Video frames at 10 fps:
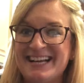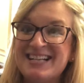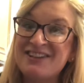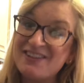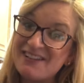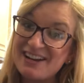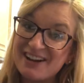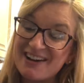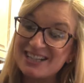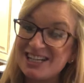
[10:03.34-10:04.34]
So if you have any
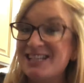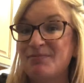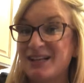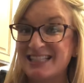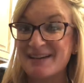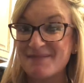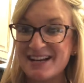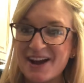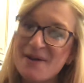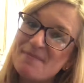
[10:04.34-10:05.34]
questions, please let me
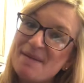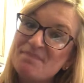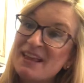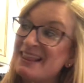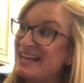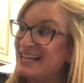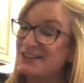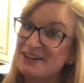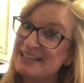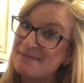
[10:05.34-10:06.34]
know. But these
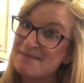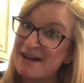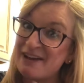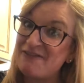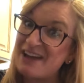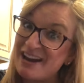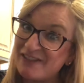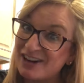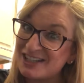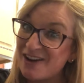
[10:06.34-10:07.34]
are some of my
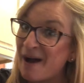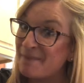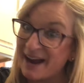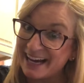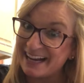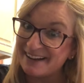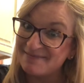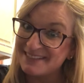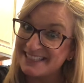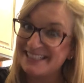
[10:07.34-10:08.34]
favorite top
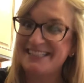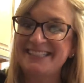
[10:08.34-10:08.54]
items.